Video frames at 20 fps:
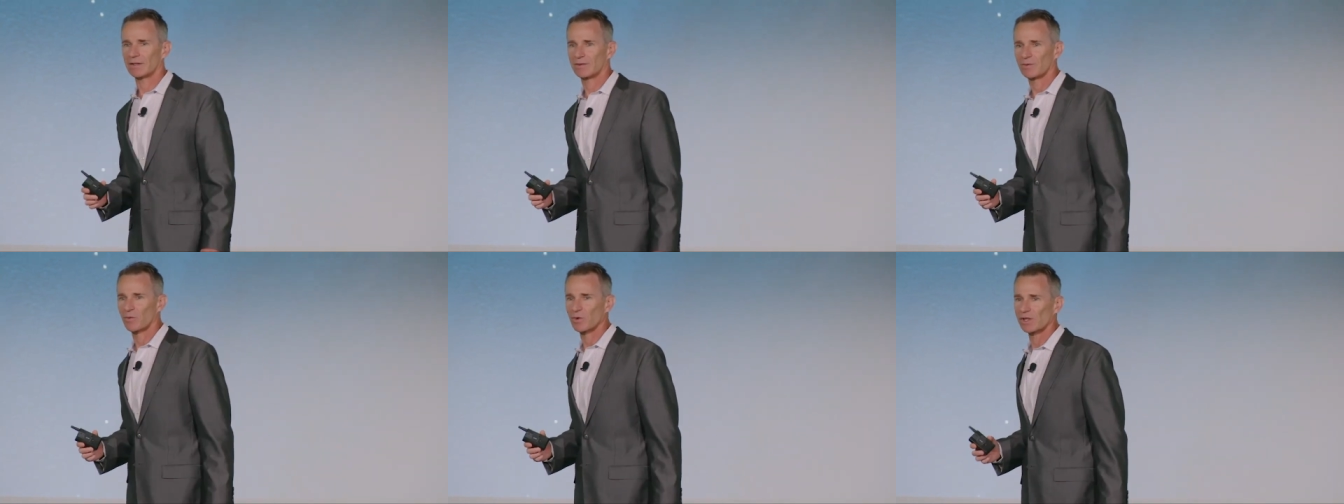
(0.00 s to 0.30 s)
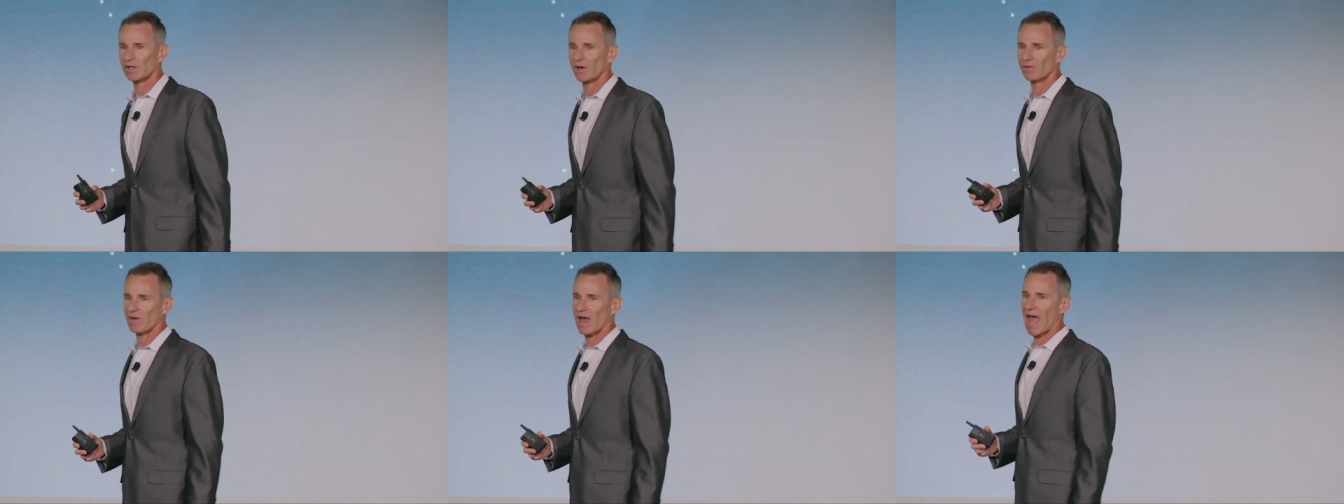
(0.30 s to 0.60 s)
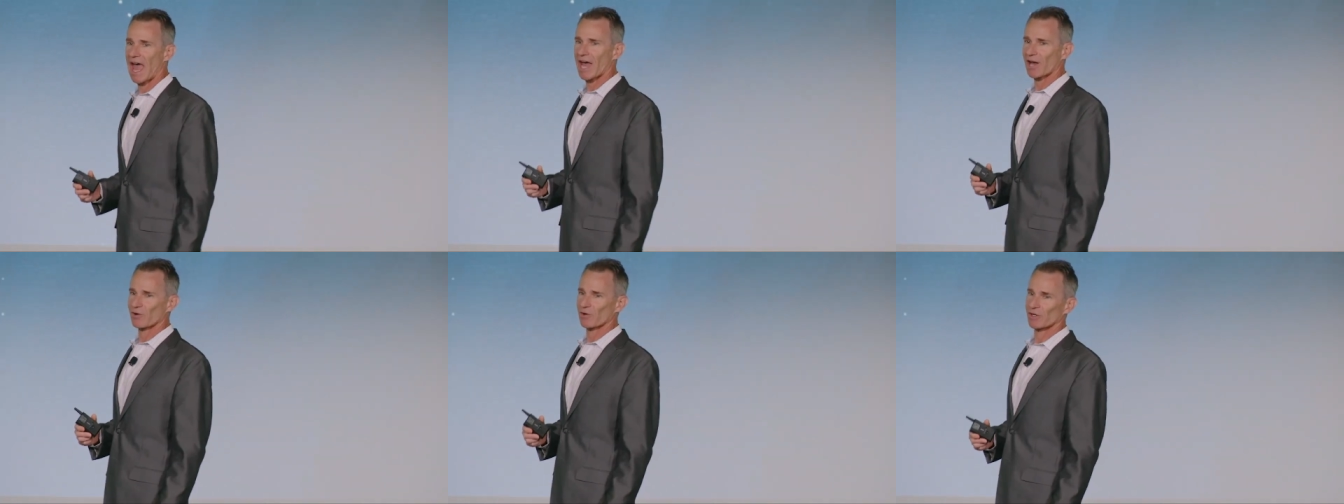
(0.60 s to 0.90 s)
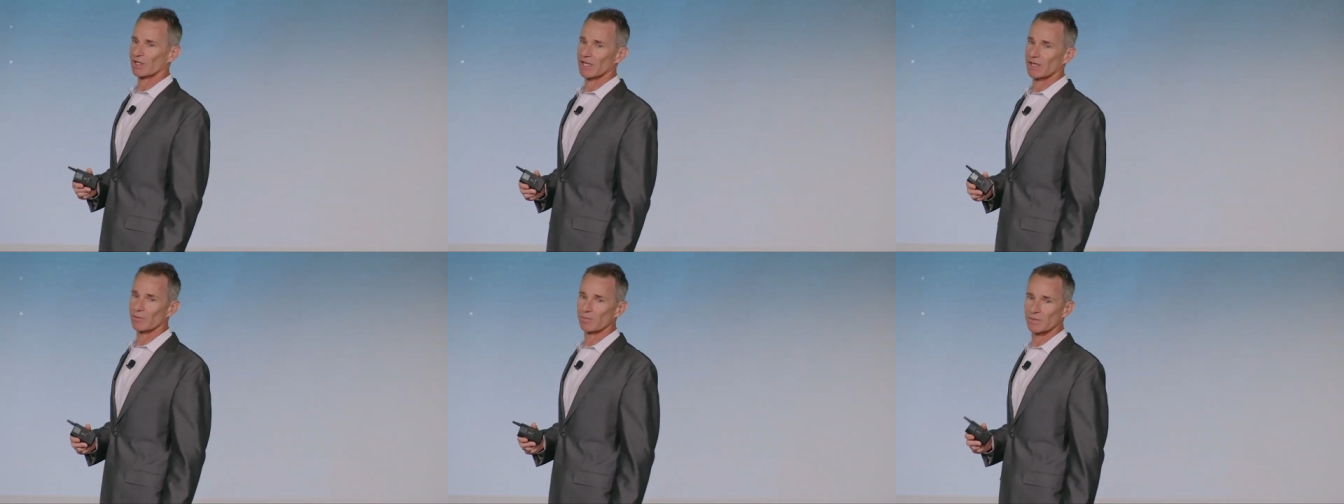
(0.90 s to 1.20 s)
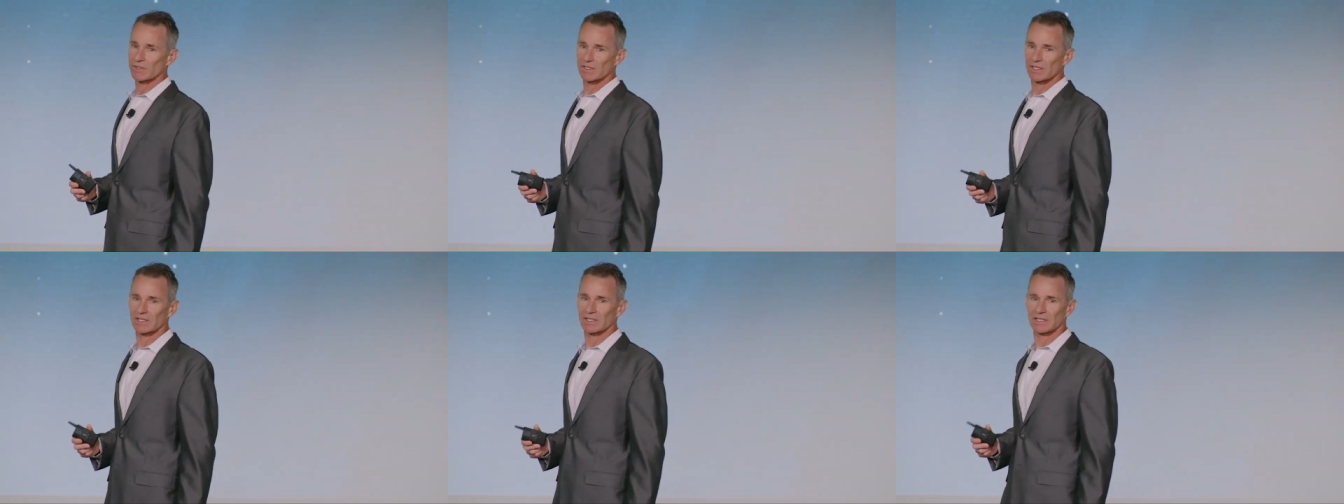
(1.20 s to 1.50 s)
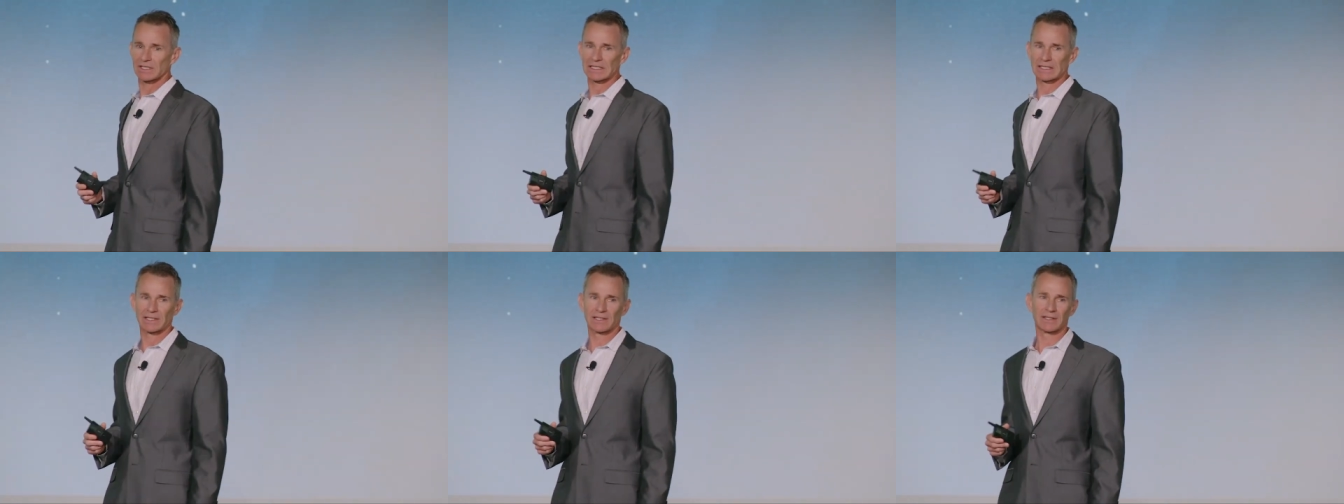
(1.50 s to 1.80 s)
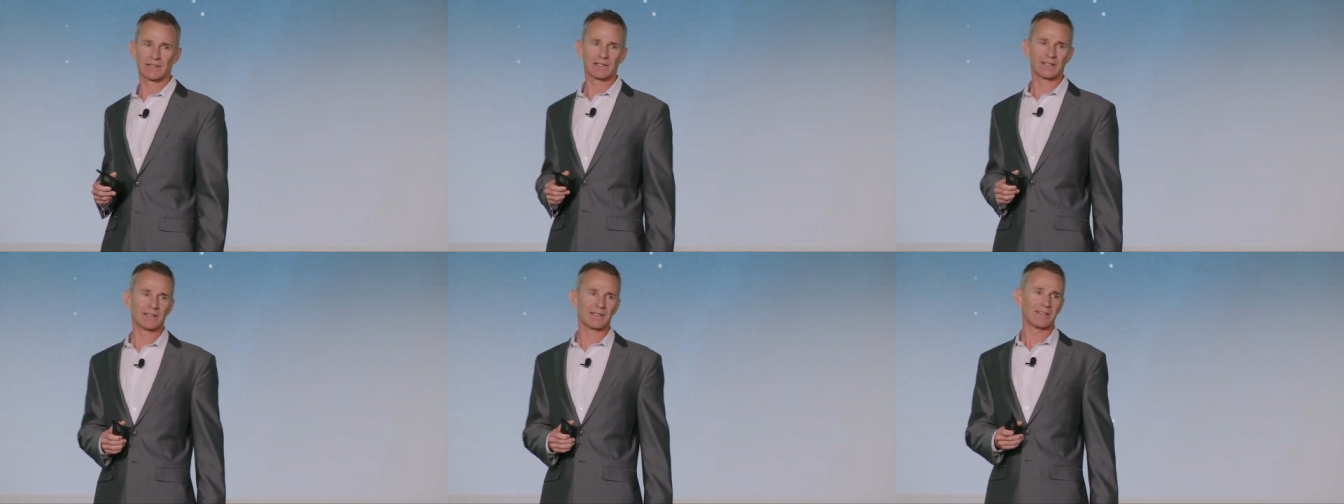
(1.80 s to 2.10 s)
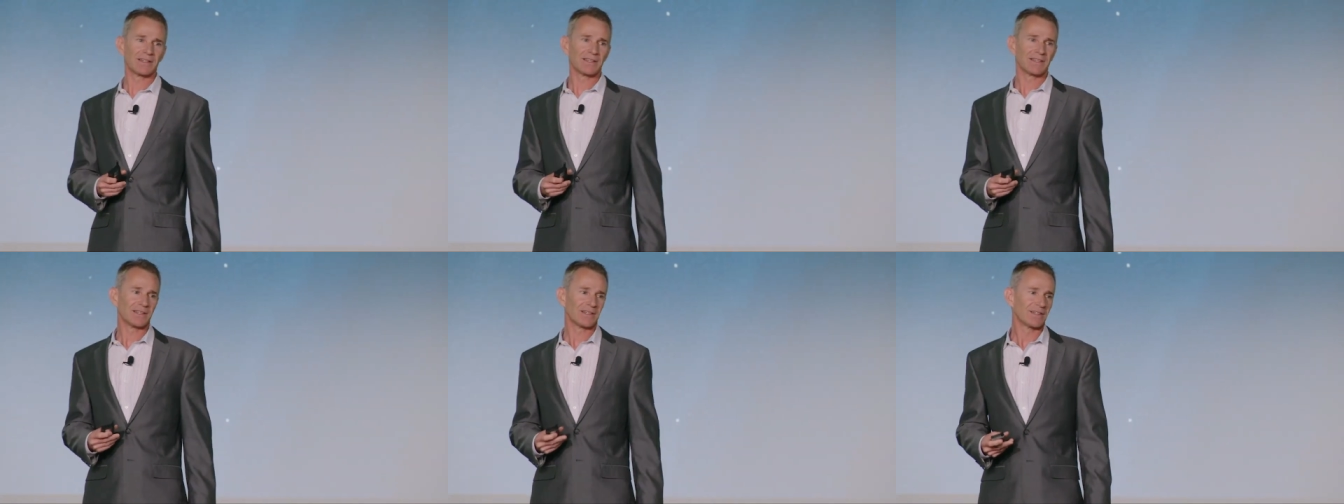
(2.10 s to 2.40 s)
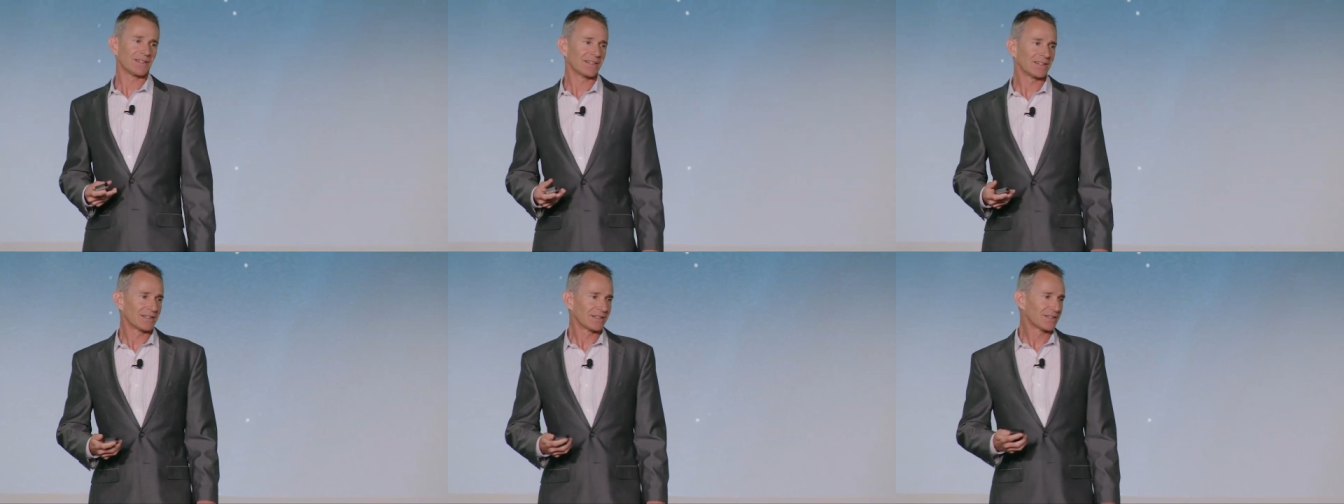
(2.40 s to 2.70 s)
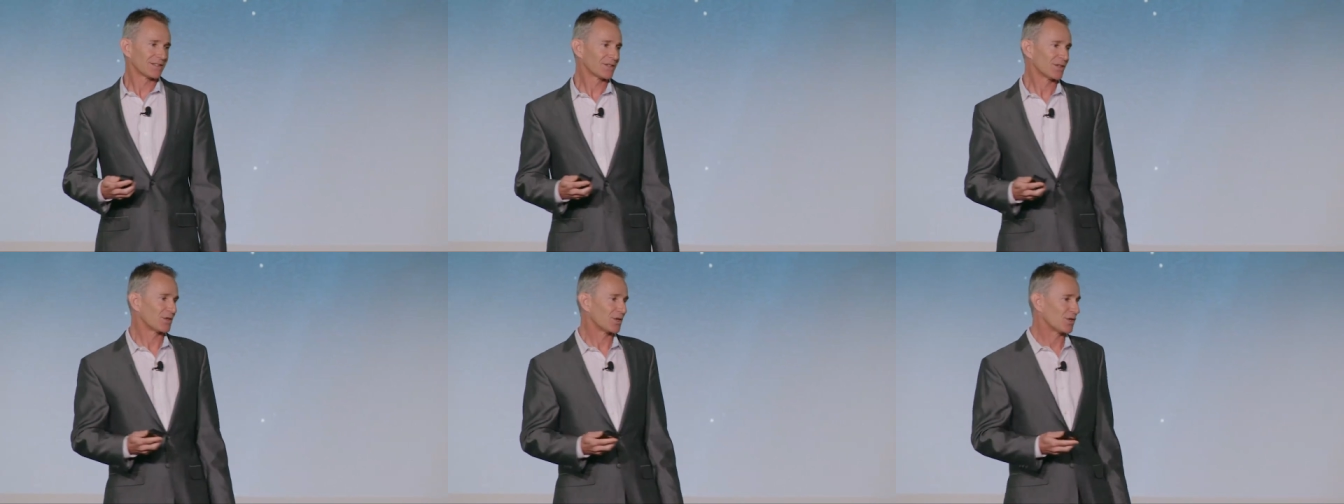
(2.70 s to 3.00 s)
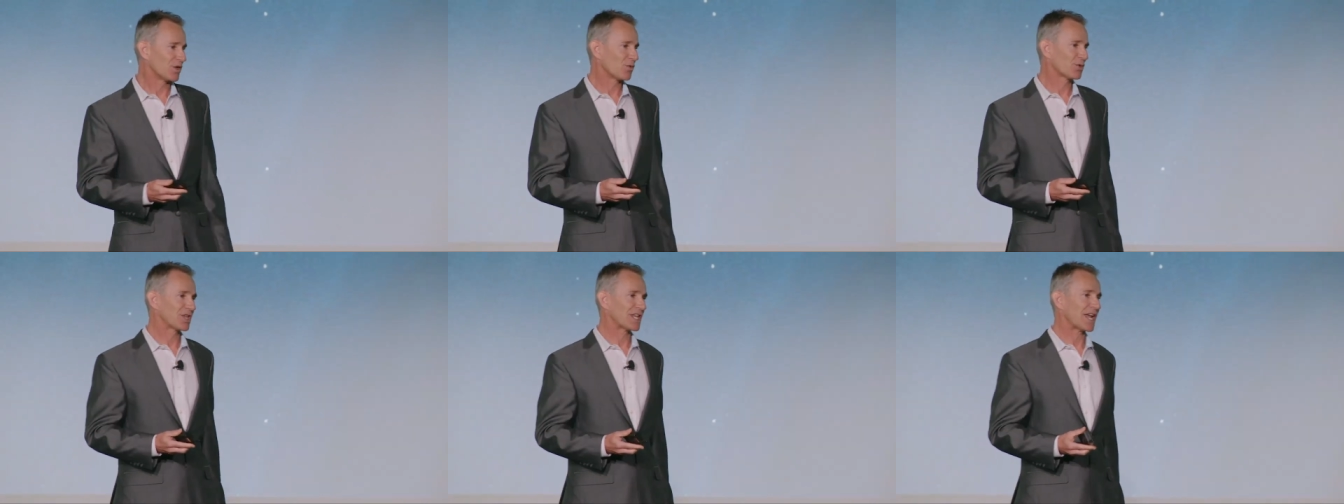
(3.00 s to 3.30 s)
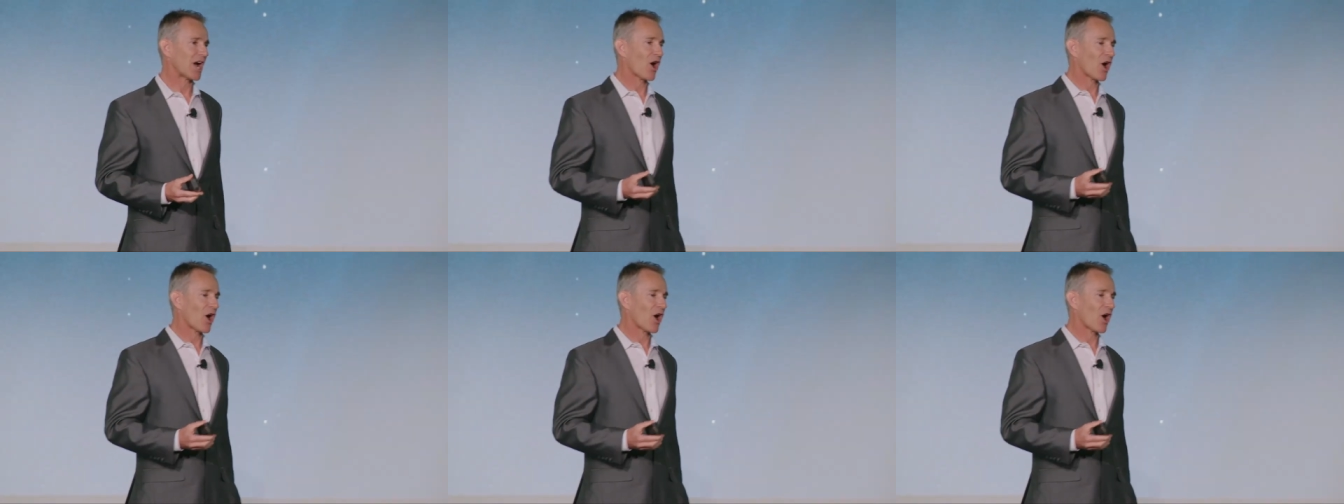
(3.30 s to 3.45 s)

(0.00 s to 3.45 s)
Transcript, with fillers: We love acronyms. So do you know what the